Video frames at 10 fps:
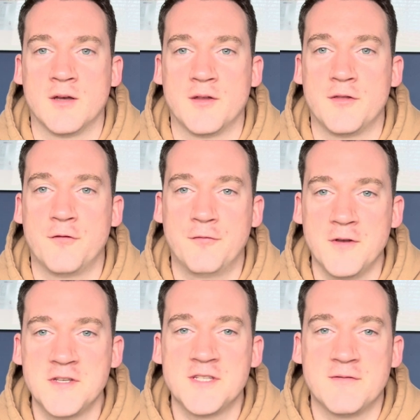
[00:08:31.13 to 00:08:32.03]
The
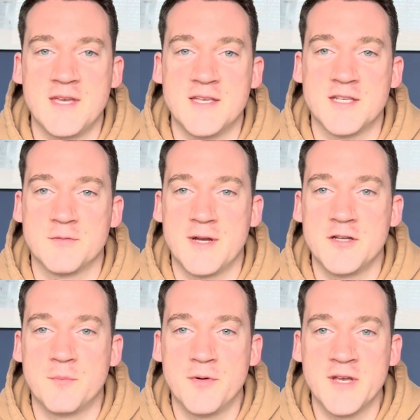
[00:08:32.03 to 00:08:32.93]
first of these is when
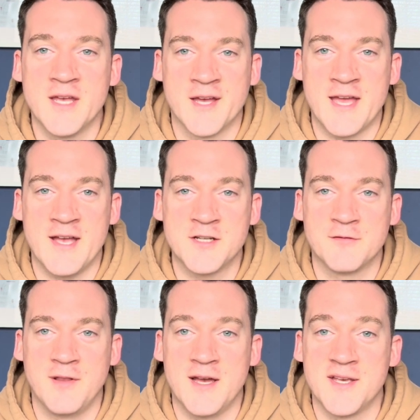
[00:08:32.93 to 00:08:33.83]
you're booking a cash
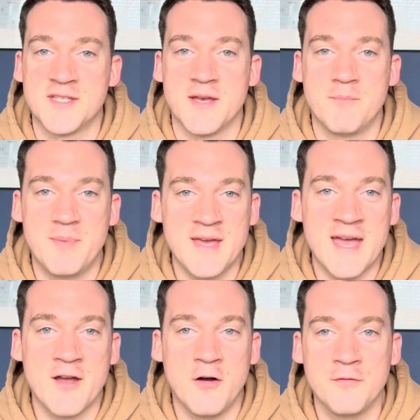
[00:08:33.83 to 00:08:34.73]
flight and
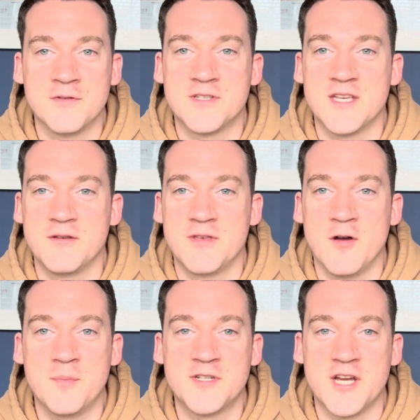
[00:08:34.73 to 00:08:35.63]
BA offers you the
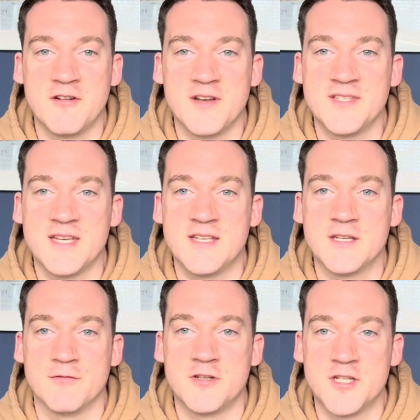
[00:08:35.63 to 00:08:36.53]
opportunity
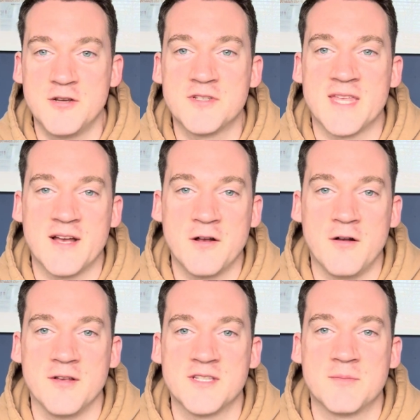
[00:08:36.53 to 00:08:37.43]
to reduce that
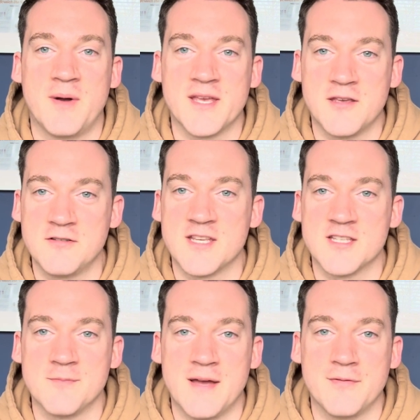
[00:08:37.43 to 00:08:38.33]
cost by using
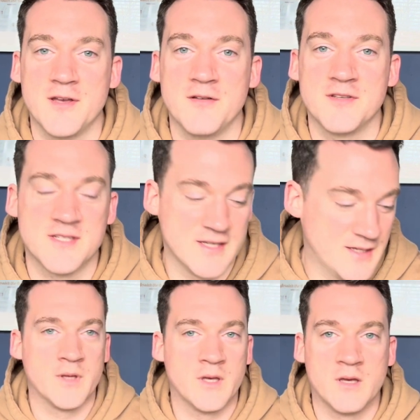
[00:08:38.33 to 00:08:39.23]
some Avios.
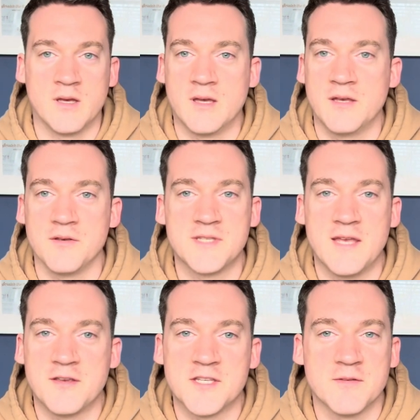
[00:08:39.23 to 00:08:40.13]
It'll
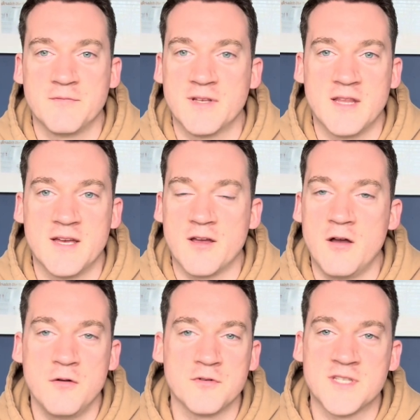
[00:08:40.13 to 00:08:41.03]
tell you something like,
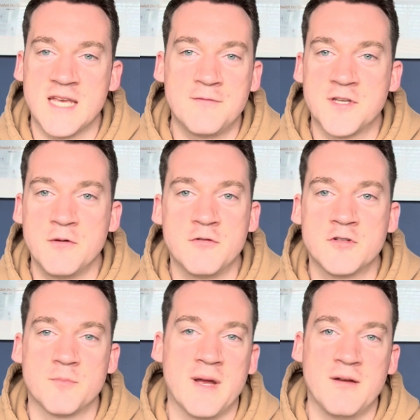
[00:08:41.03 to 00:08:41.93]
oh, save
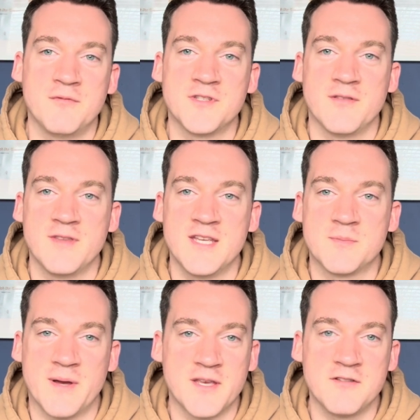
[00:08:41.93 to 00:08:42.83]
£200 on
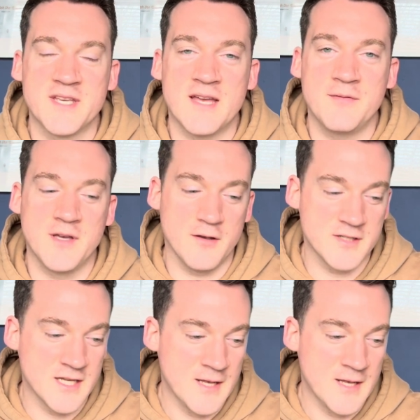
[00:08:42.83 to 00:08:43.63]
this by using Avios.